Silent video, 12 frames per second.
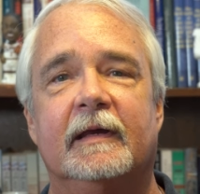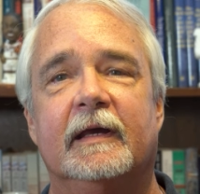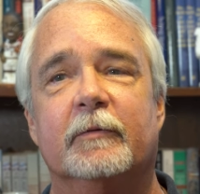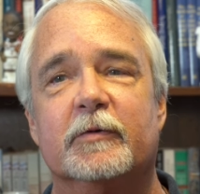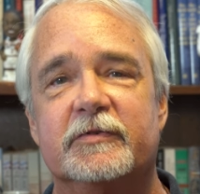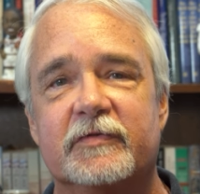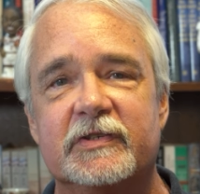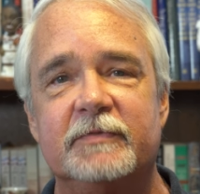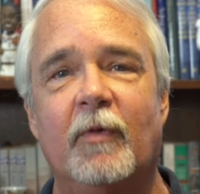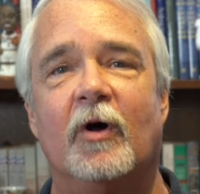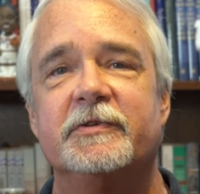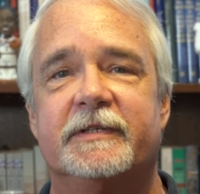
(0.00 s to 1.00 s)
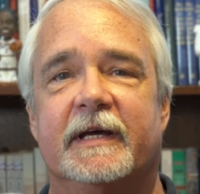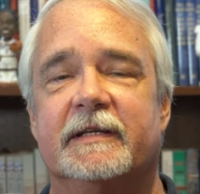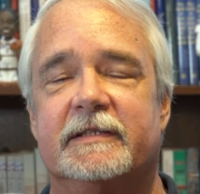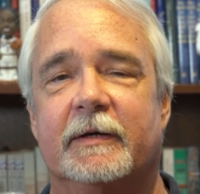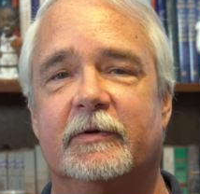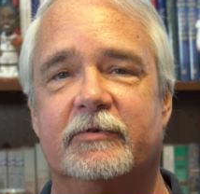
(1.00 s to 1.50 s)
It was the small
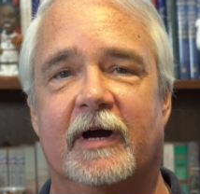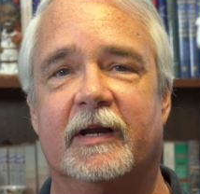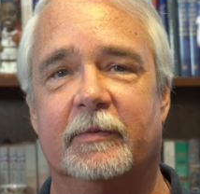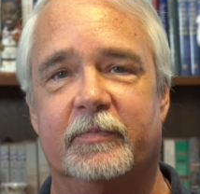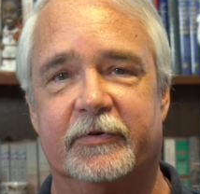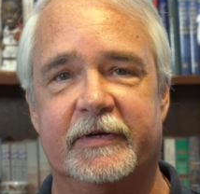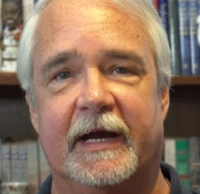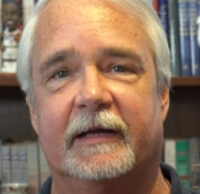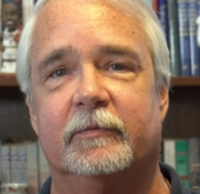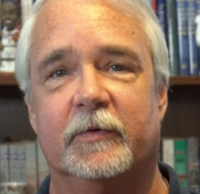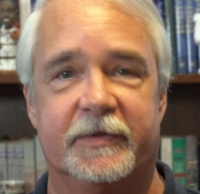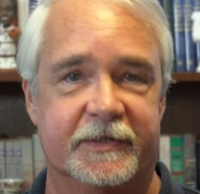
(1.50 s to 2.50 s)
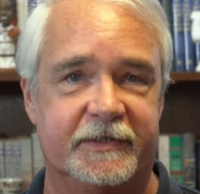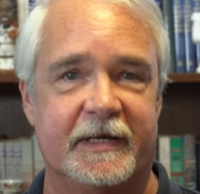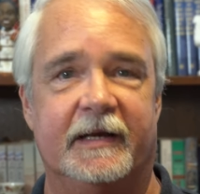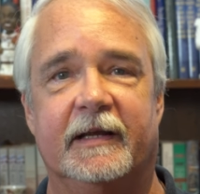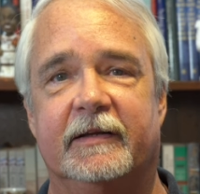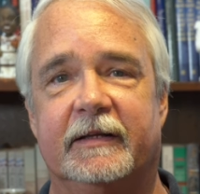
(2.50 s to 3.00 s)
states they were trying to protect with the
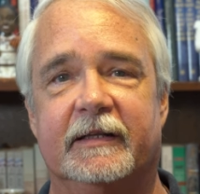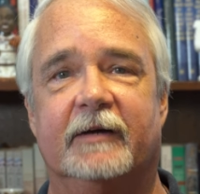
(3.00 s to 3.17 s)
Senate and the